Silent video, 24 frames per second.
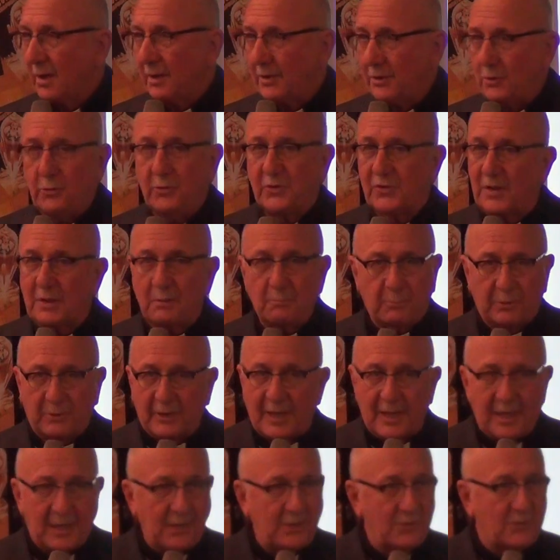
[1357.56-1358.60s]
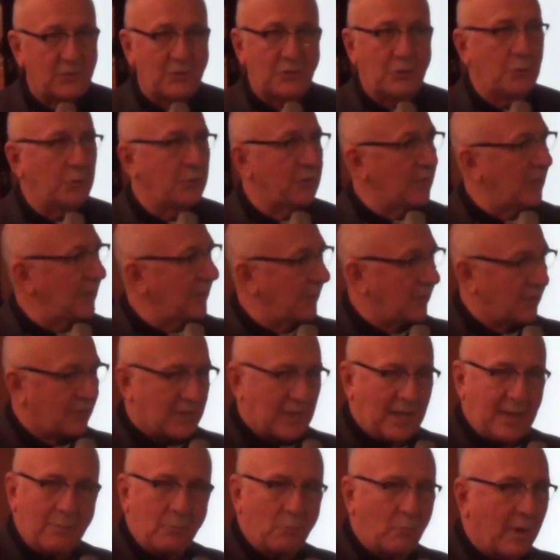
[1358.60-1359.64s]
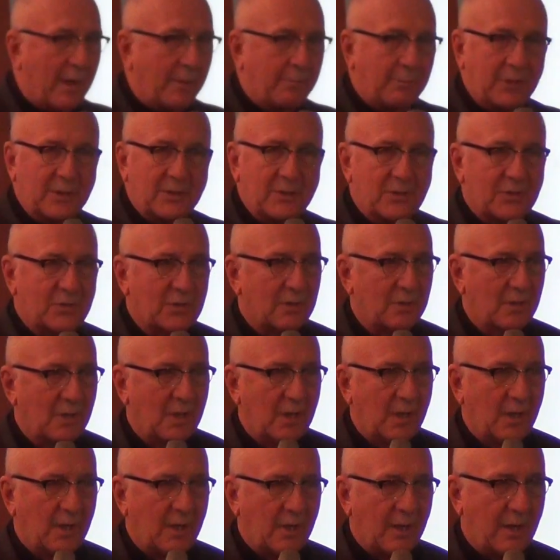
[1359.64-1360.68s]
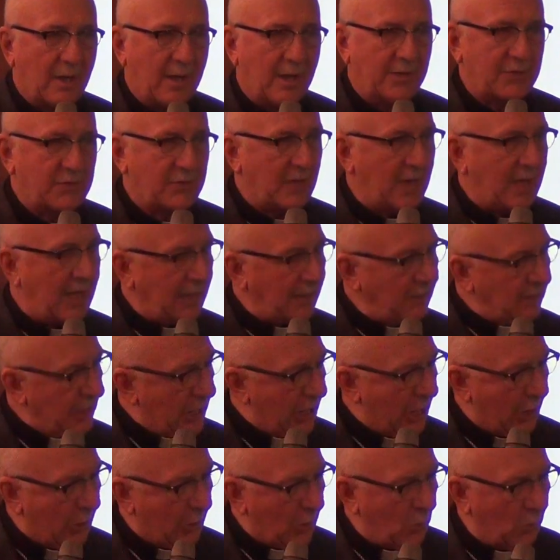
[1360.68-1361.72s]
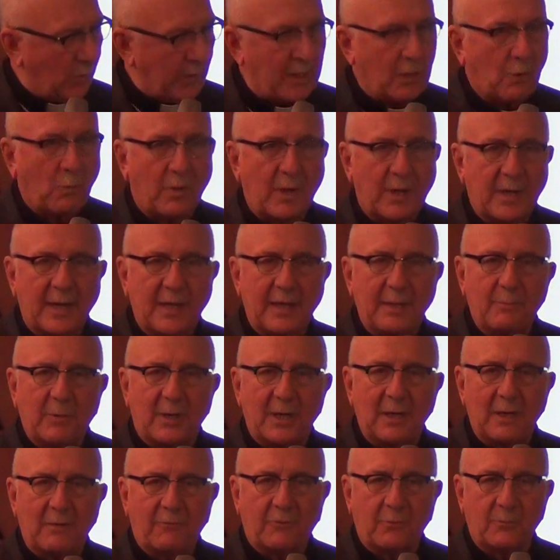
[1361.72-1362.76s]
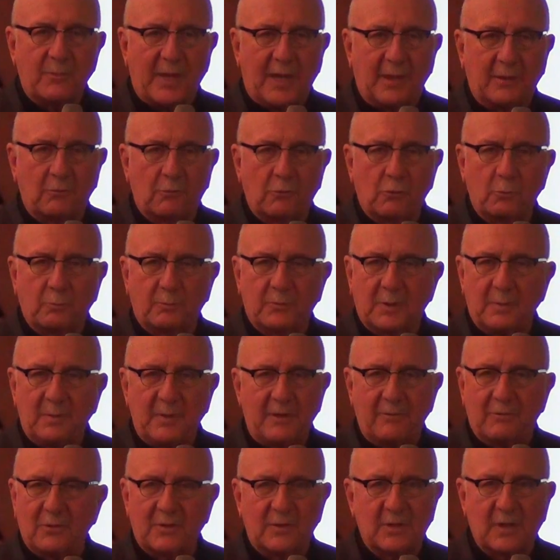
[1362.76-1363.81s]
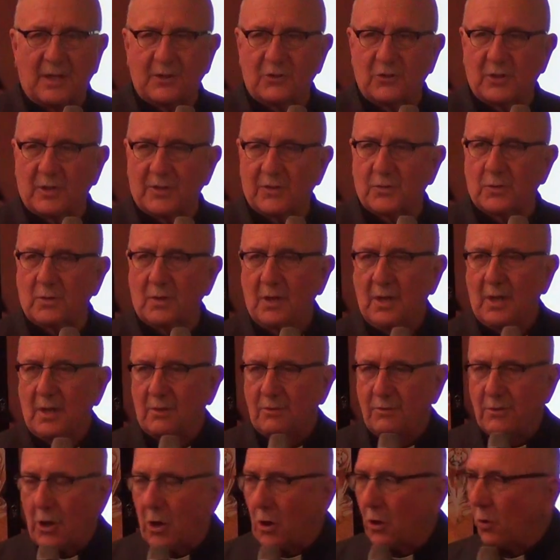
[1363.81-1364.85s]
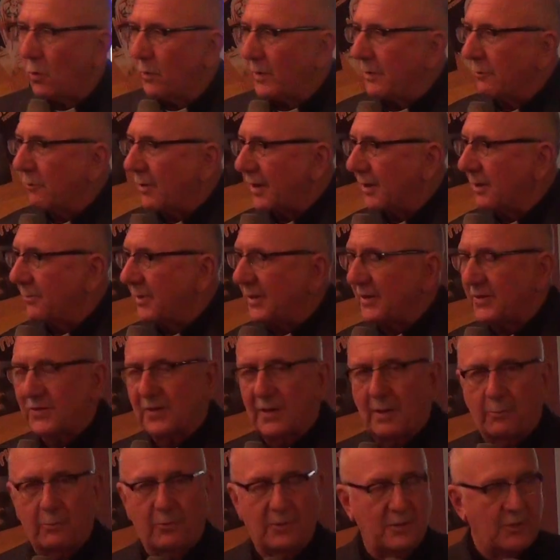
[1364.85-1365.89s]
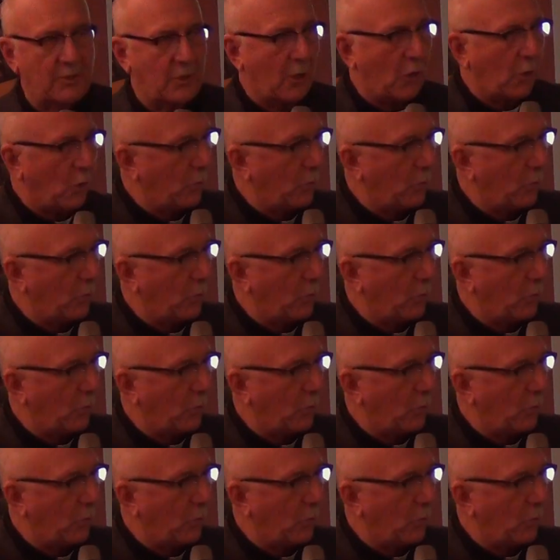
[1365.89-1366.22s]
using planes, using the same weapons, saying, no, we don't want anybody from that group to even touch us. No, we want to be separate. No,